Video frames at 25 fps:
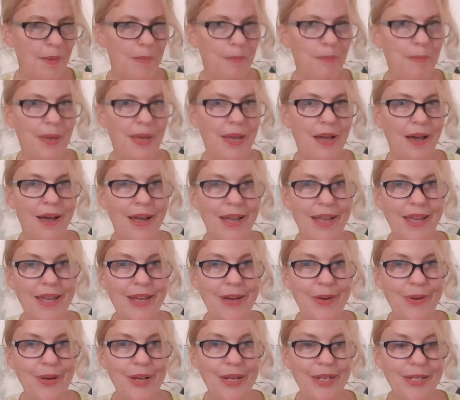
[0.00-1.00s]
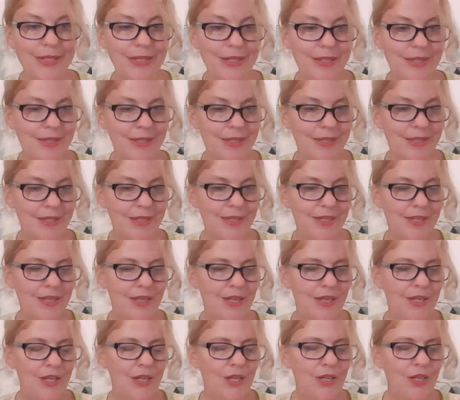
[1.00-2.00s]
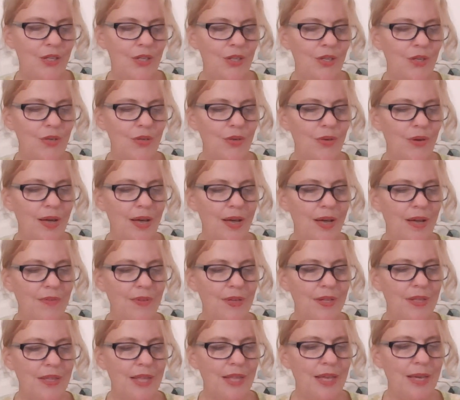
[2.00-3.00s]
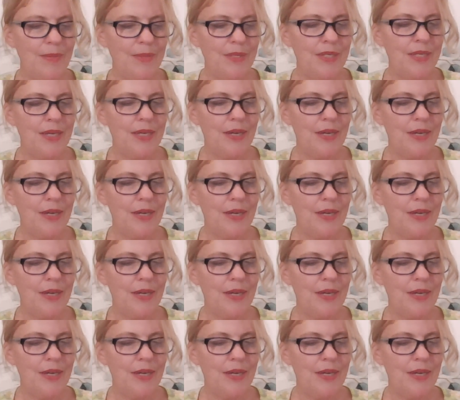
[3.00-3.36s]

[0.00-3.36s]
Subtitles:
May I hear it? You have a claim to